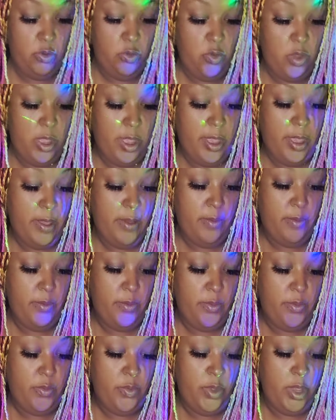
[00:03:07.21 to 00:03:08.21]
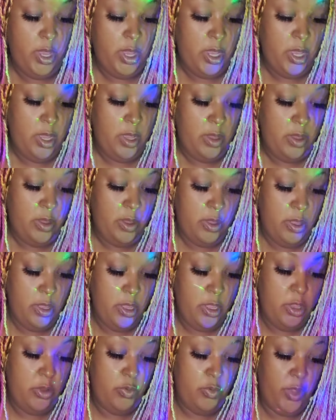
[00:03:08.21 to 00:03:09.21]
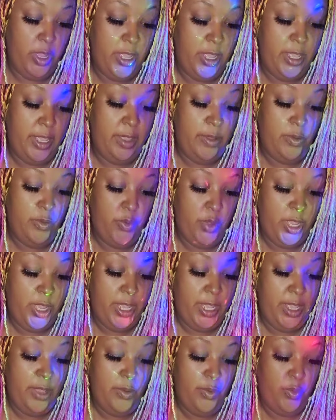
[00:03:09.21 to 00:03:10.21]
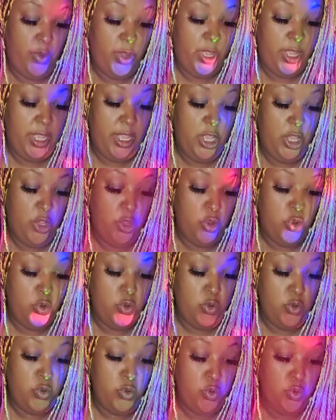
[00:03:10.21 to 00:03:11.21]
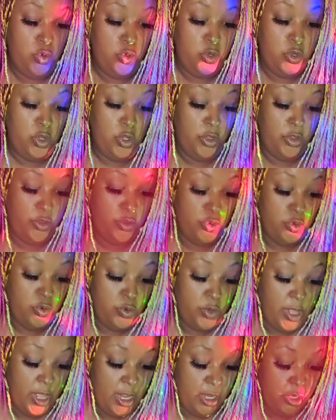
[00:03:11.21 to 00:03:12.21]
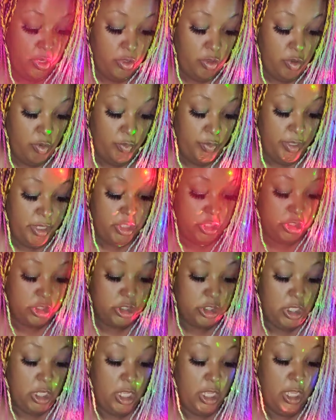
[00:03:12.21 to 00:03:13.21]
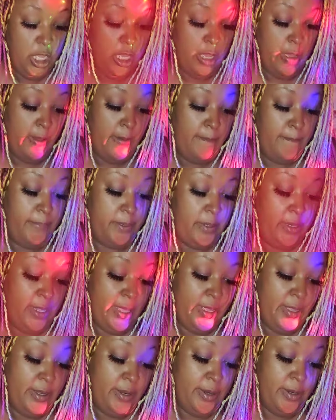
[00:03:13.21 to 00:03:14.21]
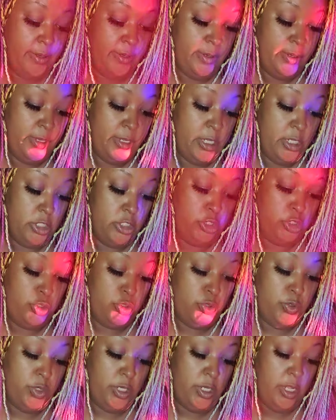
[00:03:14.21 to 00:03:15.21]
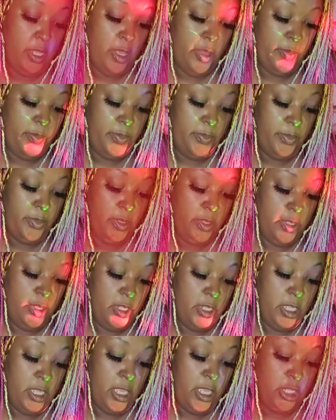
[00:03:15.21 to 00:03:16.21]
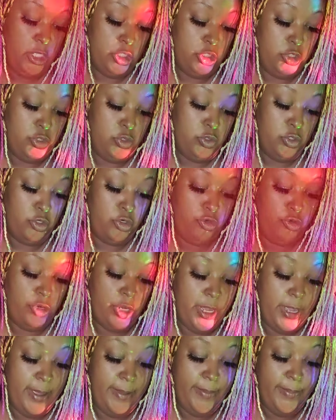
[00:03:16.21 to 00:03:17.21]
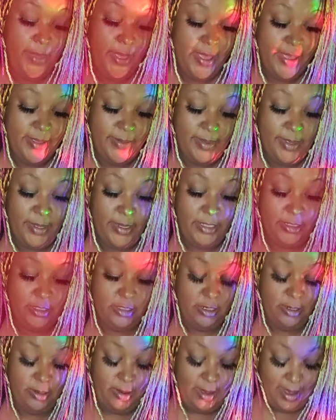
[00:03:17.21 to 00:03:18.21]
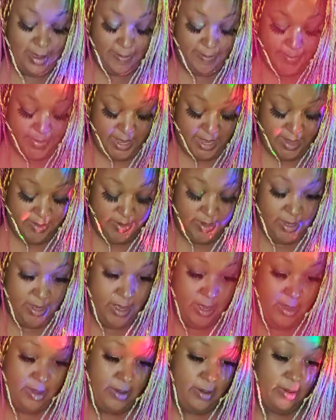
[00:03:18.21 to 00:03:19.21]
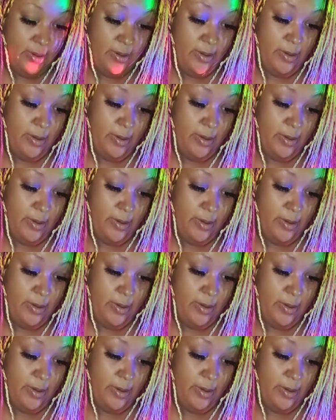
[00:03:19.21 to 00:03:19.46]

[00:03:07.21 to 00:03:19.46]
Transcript: Wop, wop. Wham, wham, wham. Who, who that little bitch a player? Toot it up and do the cry baby. That's the cry baby there.